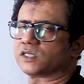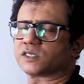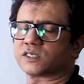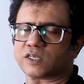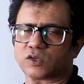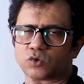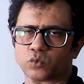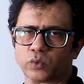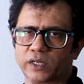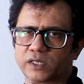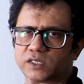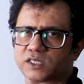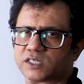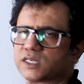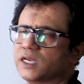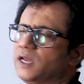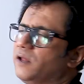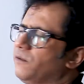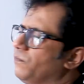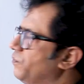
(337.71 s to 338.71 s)
sequence,
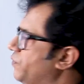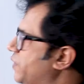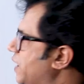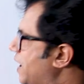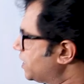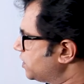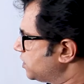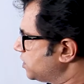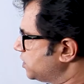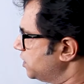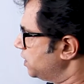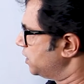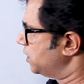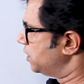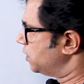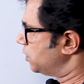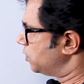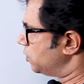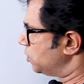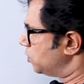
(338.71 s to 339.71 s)
that
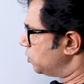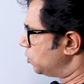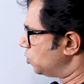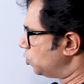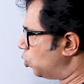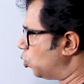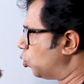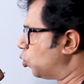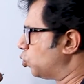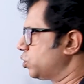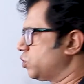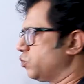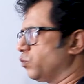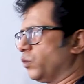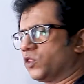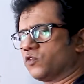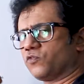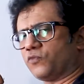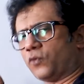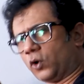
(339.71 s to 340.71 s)
node which